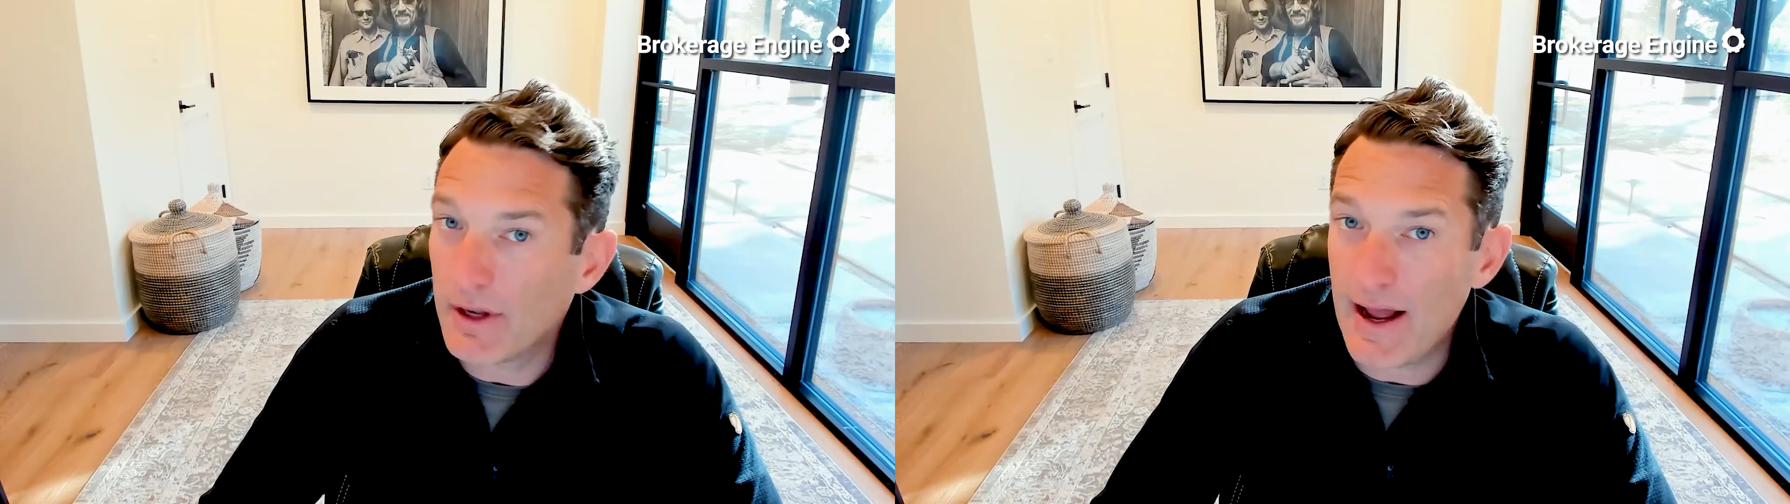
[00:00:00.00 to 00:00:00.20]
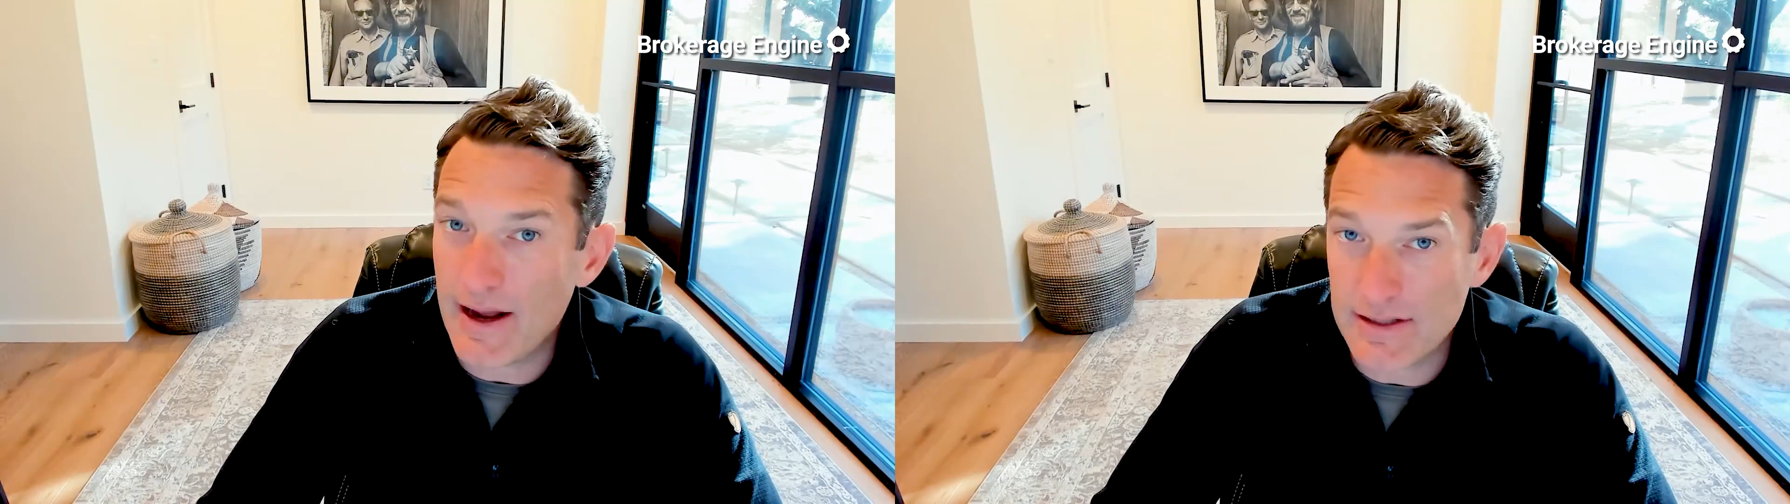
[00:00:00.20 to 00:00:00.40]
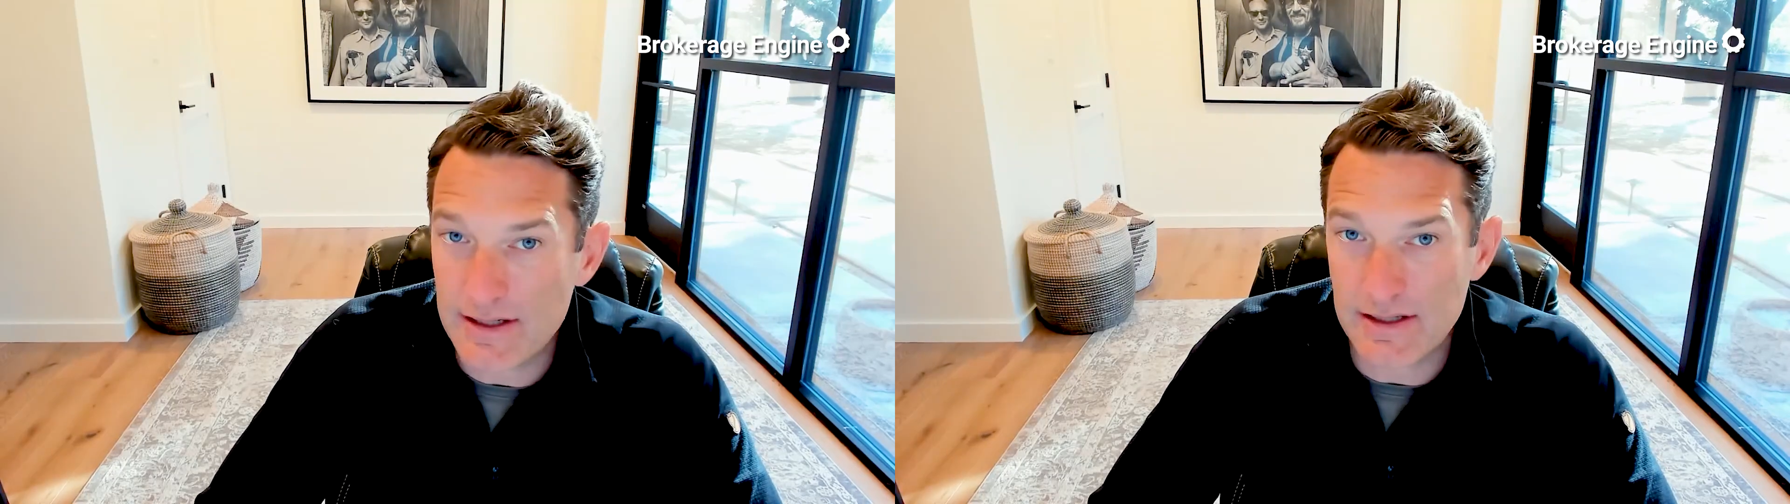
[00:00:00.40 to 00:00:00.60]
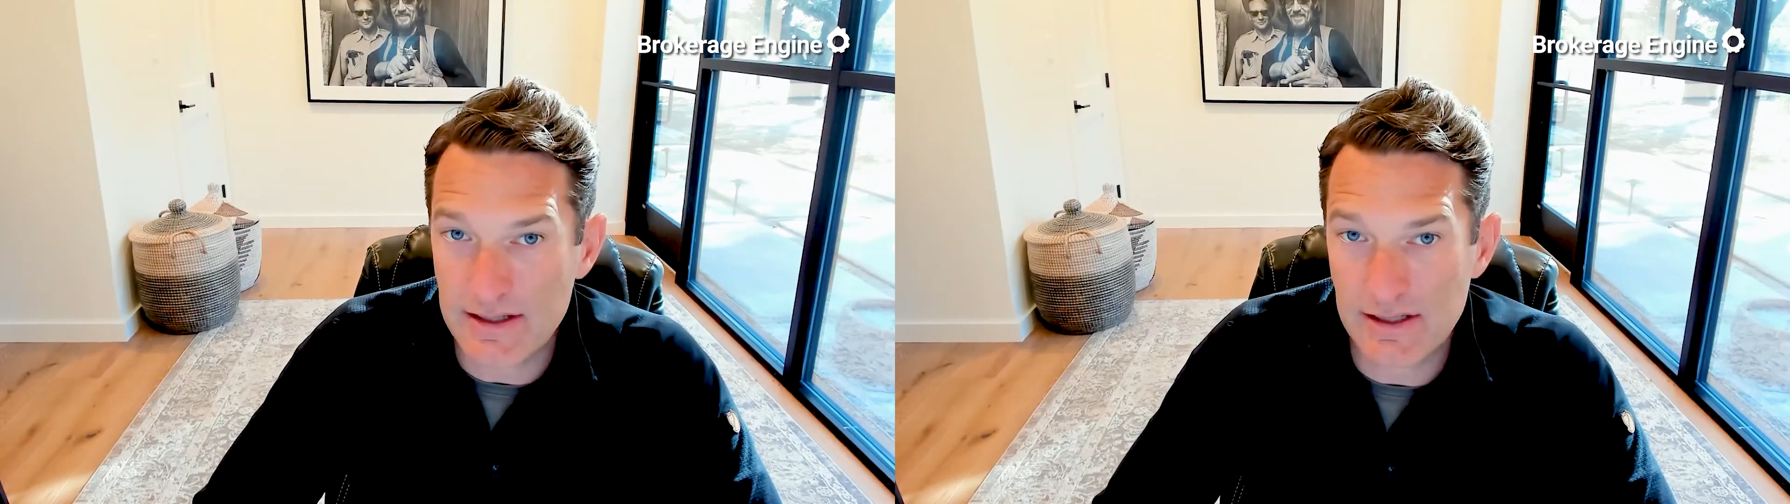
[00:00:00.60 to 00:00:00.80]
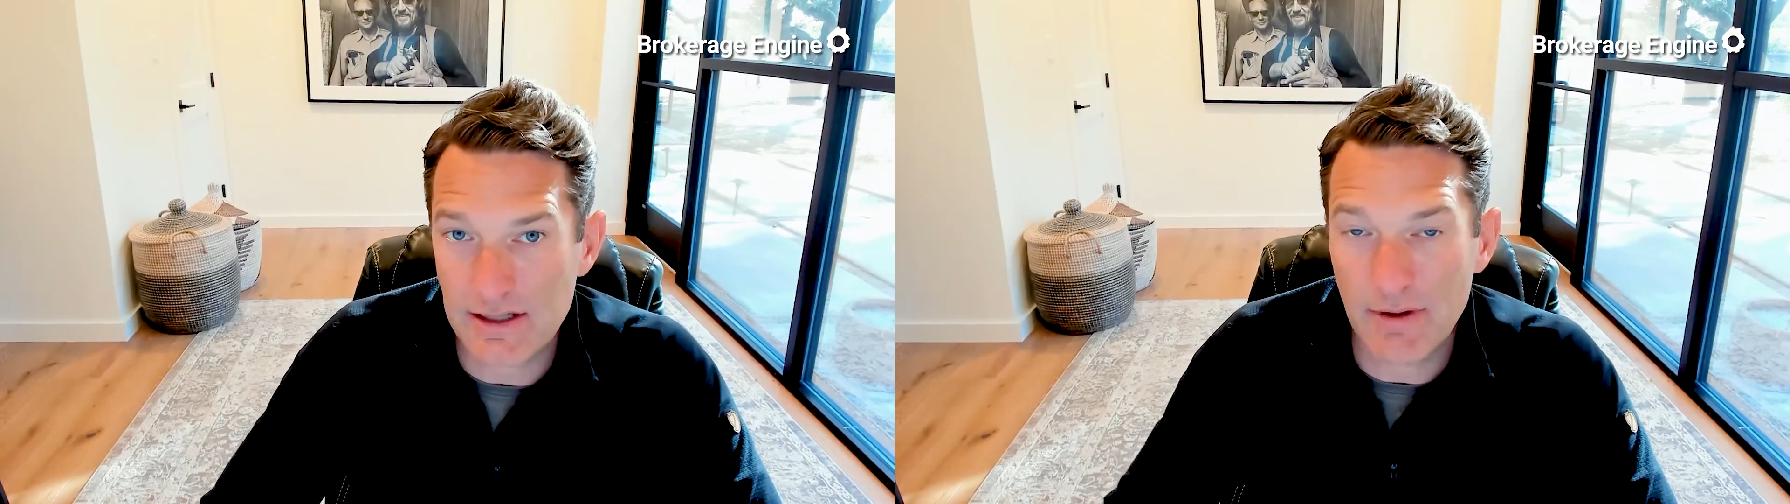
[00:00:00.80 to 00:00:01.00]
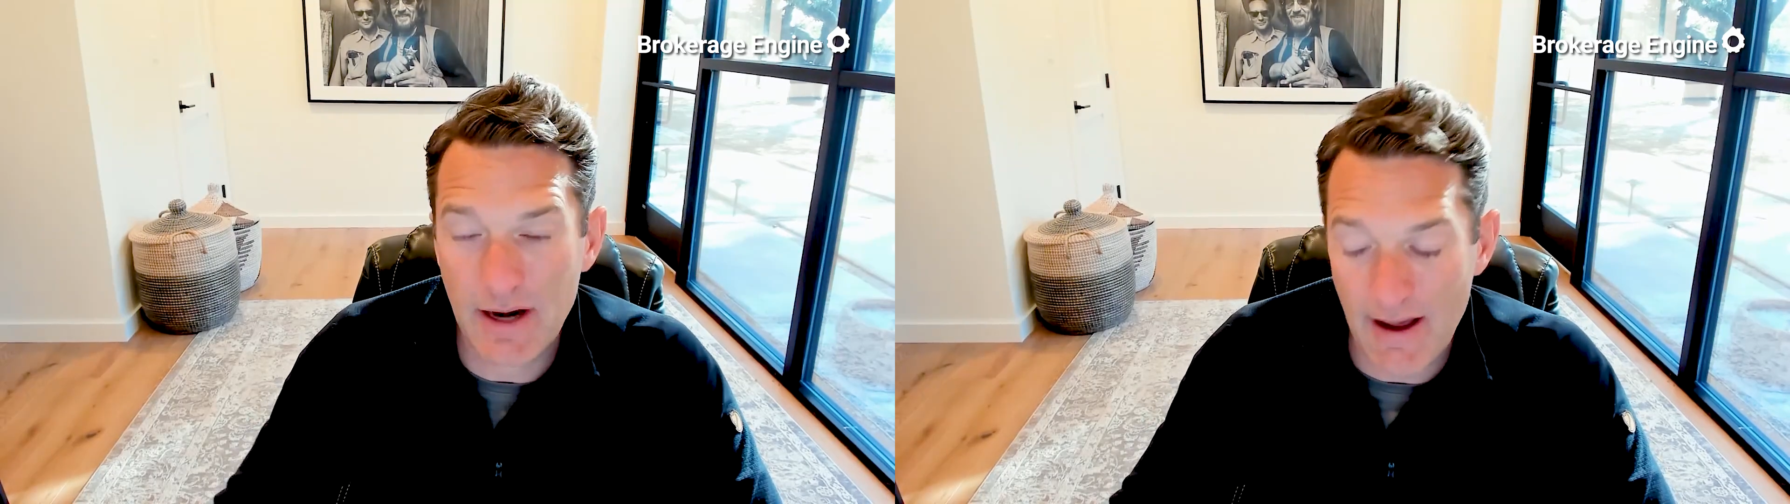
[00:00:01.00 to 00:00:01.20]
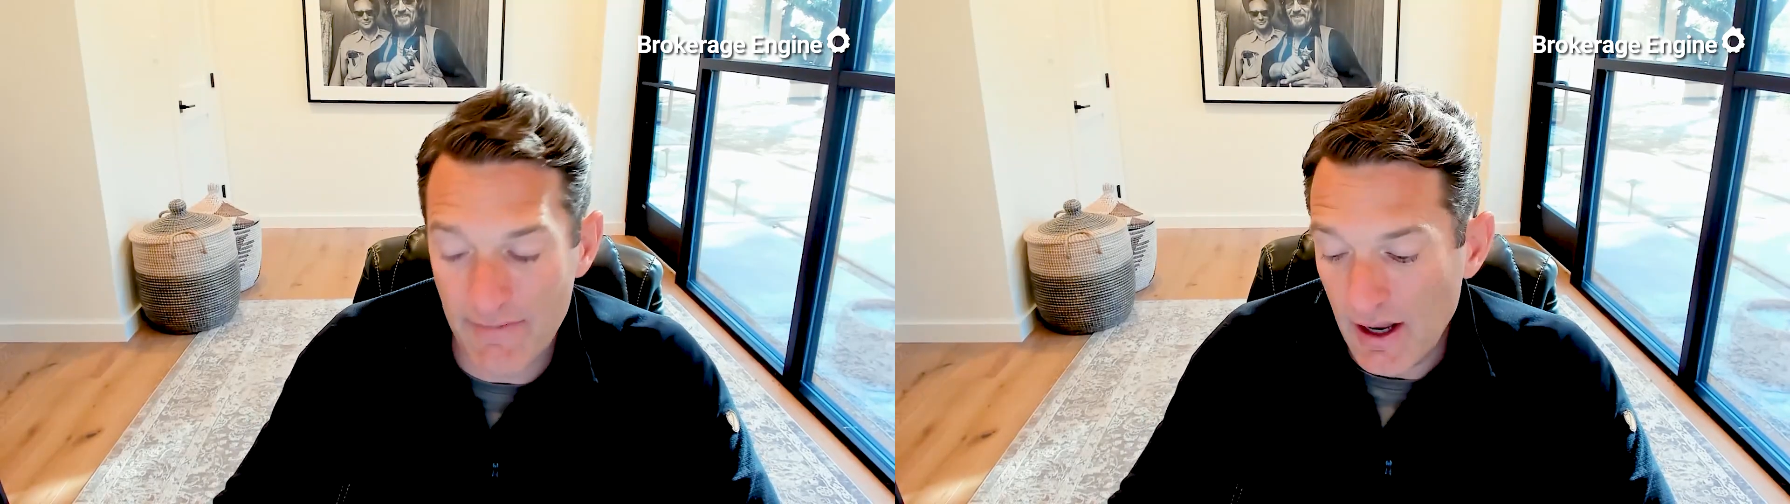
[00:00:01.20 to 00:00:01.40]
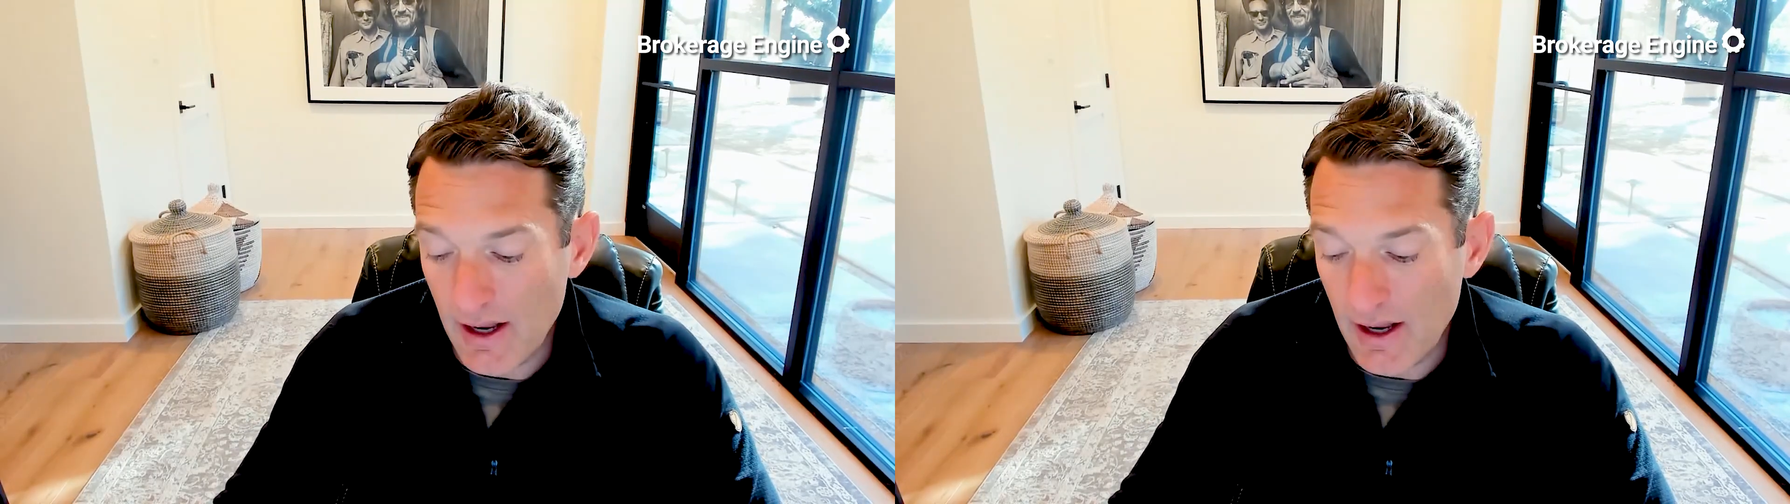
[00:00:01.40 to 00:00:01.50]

to access the system and have